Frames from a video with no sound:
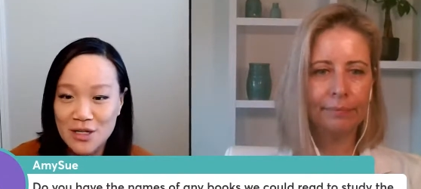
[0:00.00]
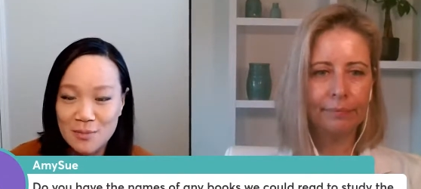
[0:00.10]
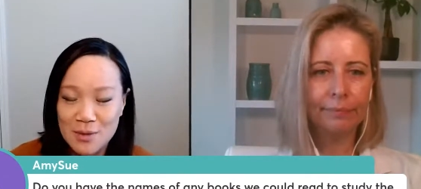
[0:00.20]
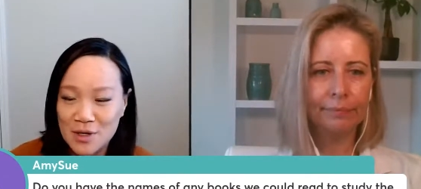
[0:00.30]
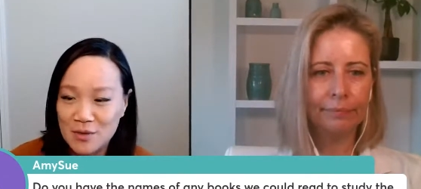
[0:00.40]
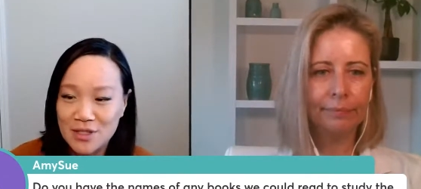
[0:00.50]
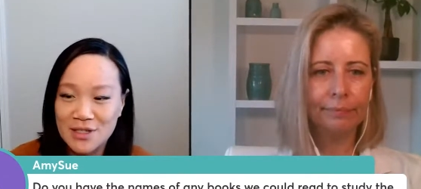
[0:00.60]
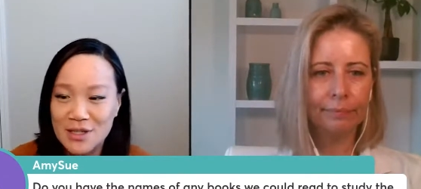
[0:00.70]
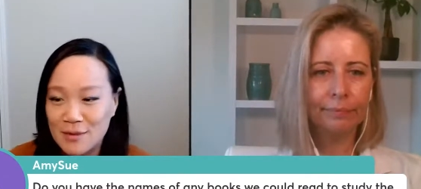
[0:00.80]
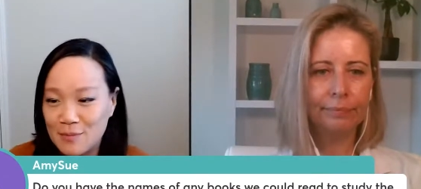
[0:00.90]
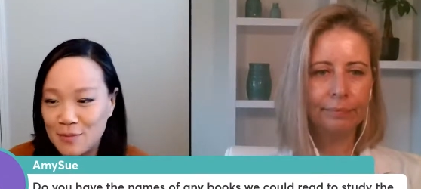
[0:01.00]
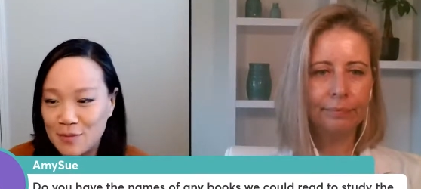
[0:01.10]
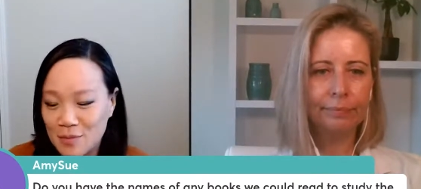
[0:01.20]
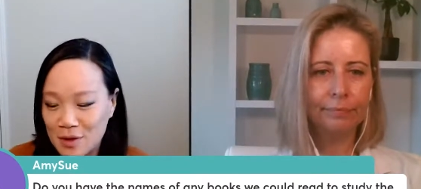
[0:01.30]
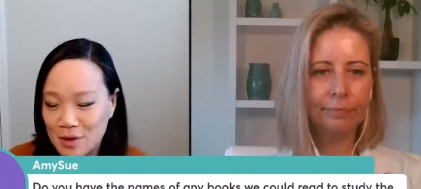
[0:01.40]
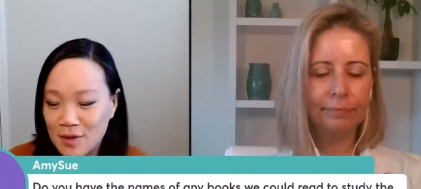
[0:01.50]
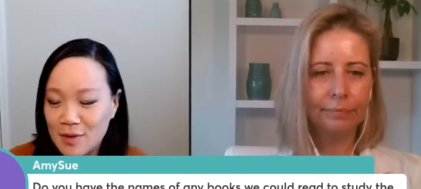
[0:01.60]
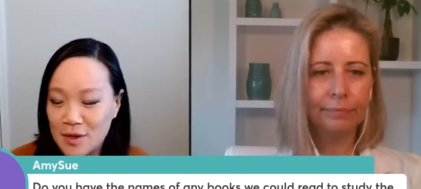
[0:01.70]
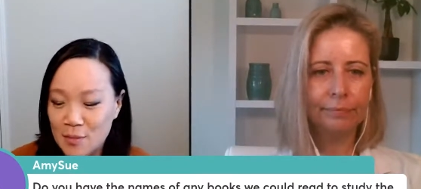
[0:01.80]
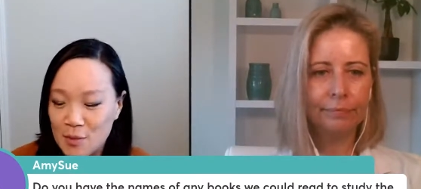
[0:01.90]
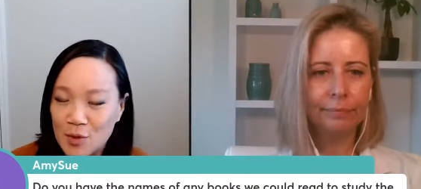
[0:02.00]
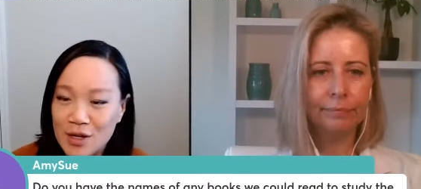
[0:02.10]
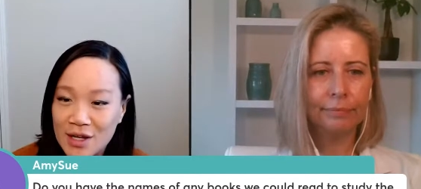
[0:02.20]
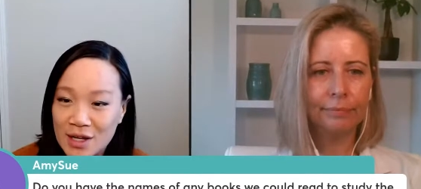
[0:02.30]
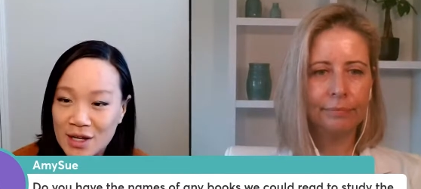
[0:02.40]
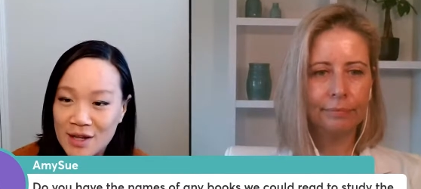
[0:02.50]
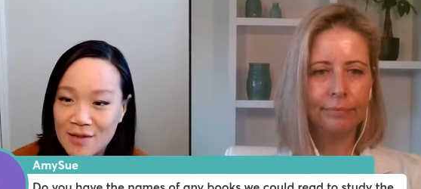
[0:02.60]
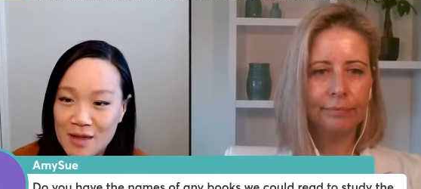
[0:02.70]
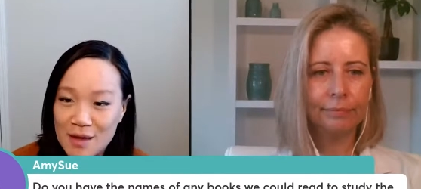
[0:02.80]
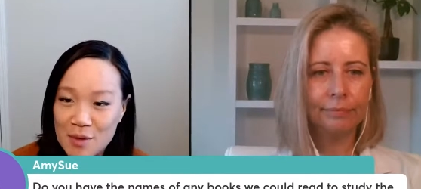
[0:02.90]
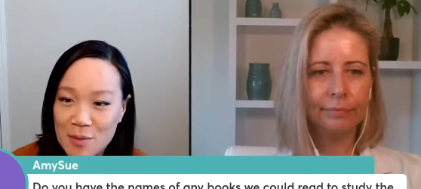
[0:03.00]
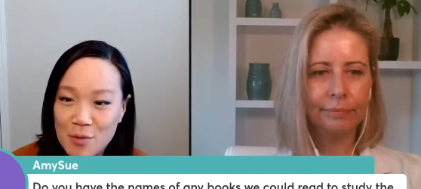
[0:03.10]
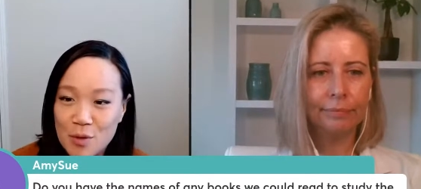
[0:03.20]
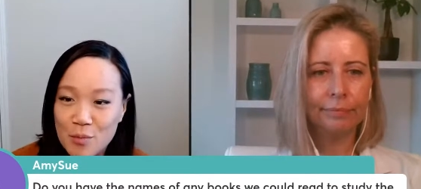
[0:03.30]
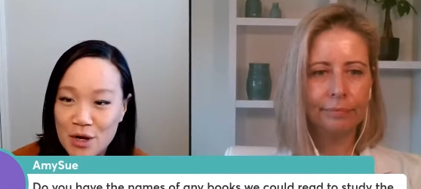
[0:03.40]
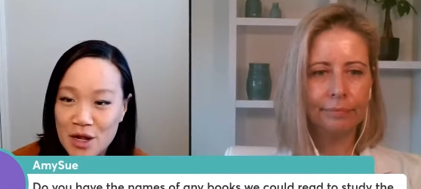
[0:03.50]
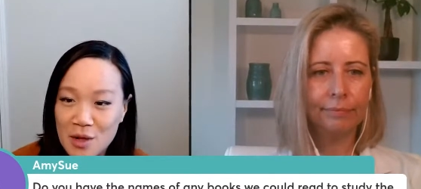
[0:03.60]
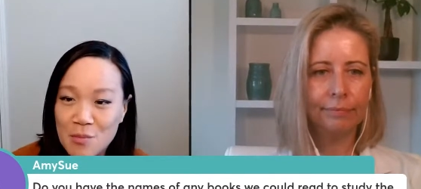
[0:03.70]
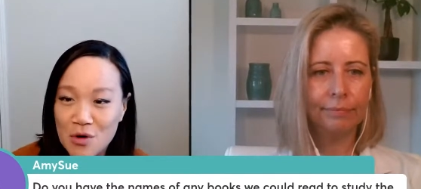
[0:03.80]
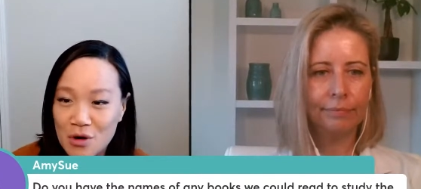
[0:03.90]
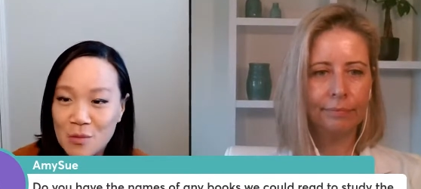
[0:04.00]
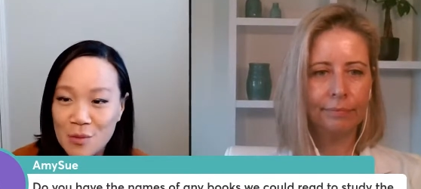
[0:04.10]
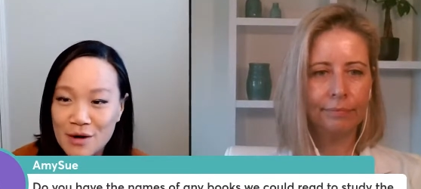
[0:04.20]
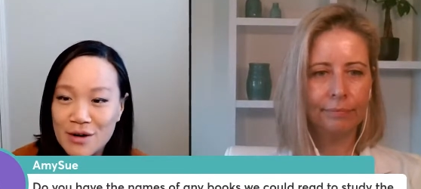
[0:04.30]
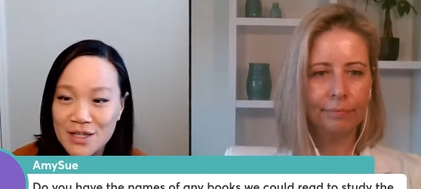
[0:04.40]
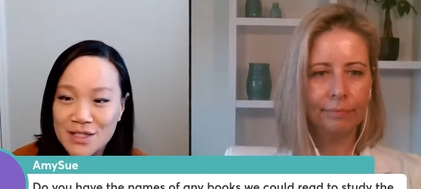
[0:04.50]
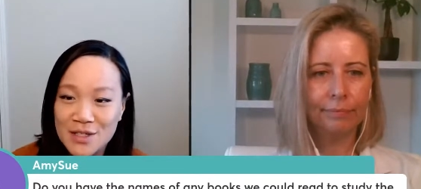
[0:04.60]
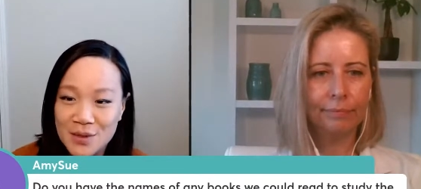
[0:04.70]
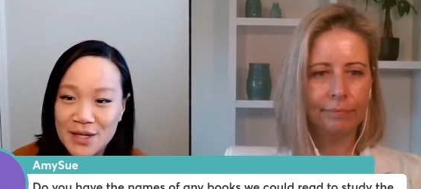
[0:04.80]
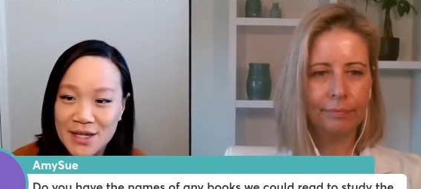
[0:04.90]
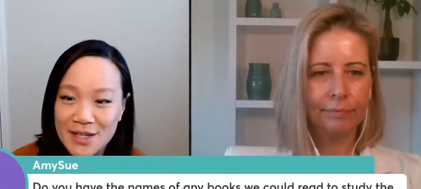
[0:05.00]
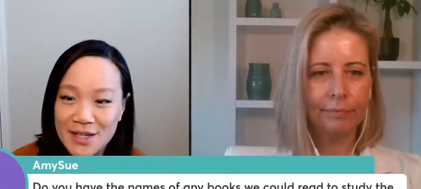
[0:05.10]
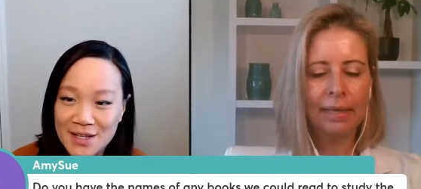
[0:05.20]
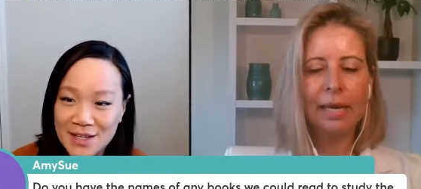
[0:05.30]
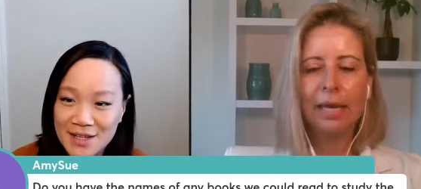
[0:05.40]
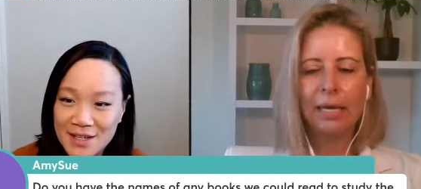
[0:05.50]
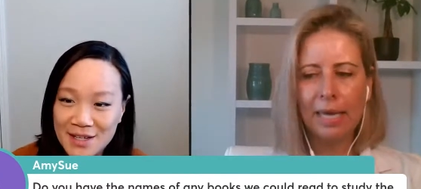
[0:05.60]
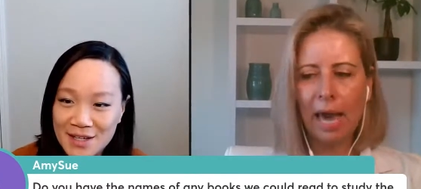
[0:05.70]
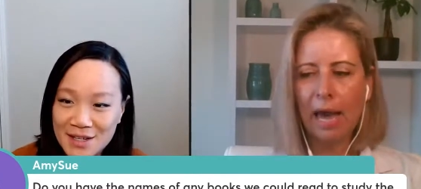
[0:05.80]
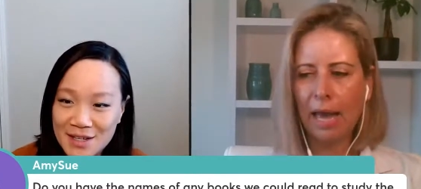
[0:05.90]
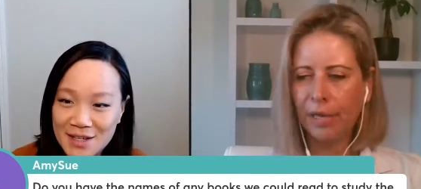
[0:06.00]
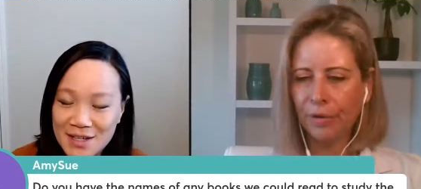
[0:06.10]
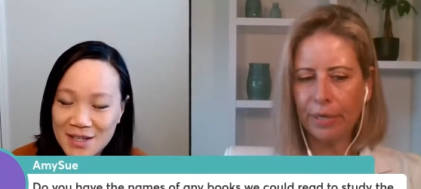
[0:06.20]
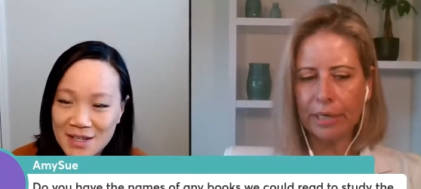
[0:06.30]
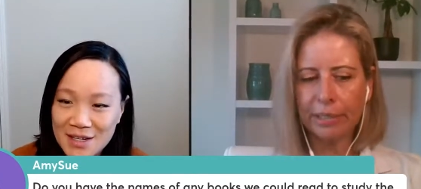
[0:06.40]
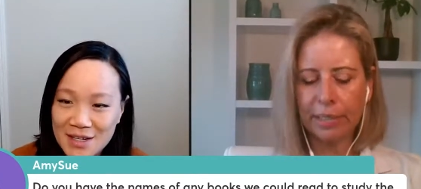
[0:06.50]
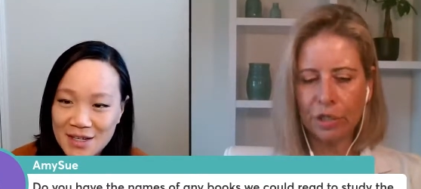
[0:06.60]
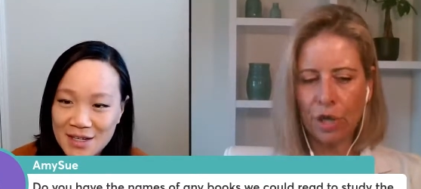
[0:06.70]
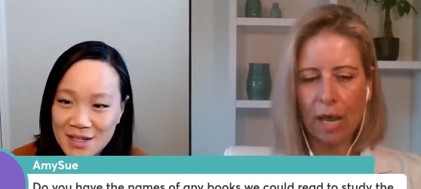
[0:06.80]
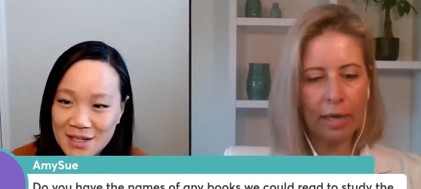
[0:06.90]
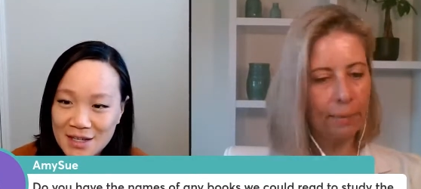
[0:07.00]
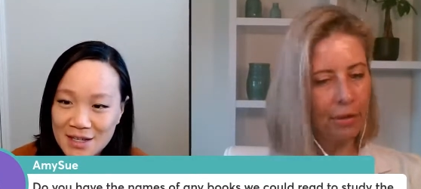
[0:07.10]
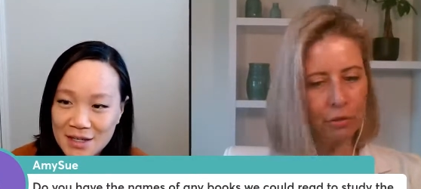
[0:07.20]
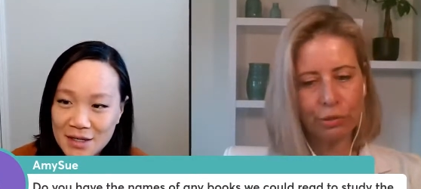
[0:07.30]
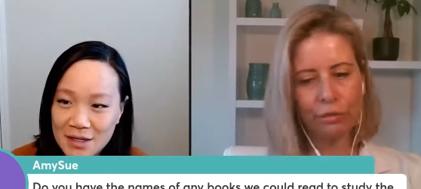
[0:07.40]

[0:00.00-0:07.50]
Speaker 1: about um, in the community and that people were bringing more awareness to it.
Speaker 2: Yeah, I agree. It's it's shocking. I mean, there